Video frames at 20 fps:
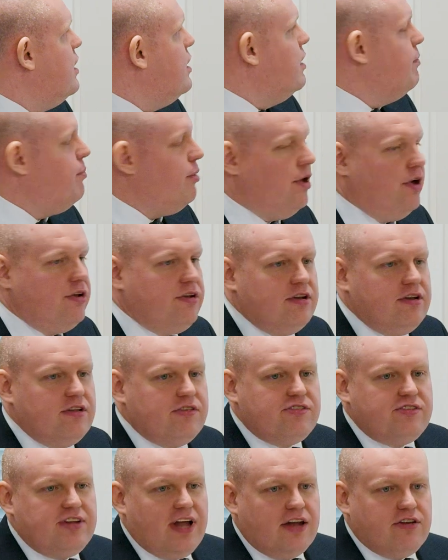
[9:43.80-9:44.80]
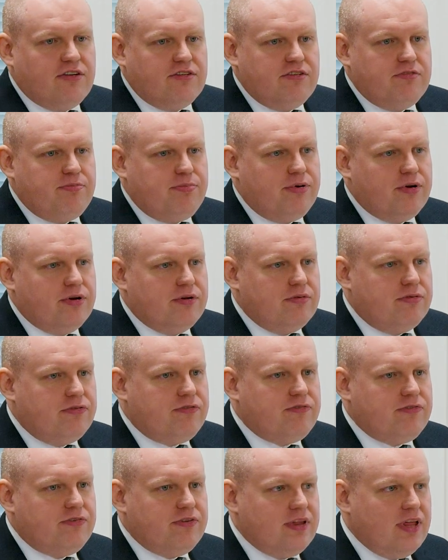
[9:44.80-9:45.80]
the burden and standard of
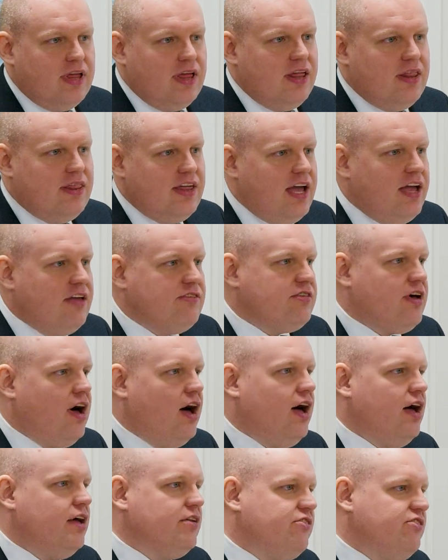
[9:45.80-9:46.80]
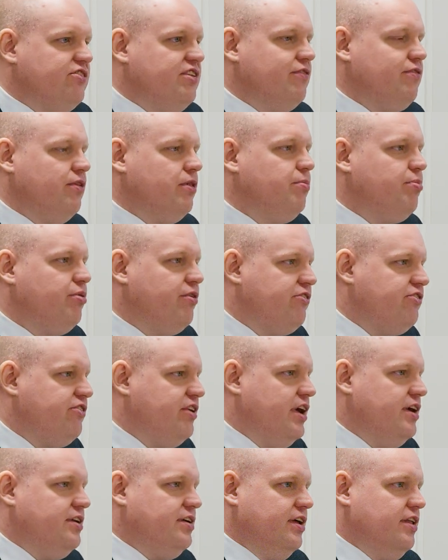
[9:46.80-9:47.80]
proof. These are civil
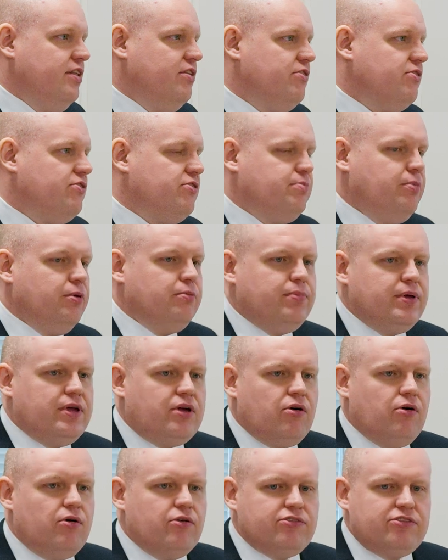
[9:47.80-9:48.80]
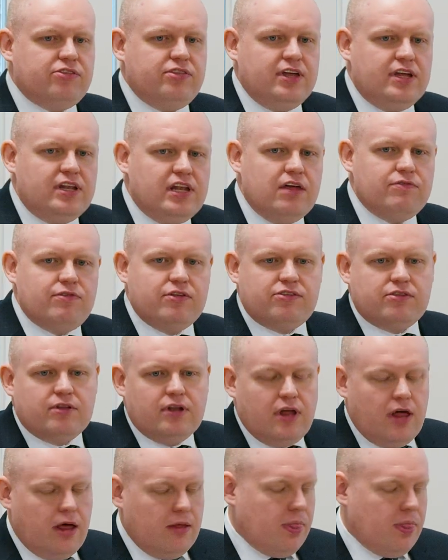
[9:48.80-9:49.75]
proceedings, but because the liberty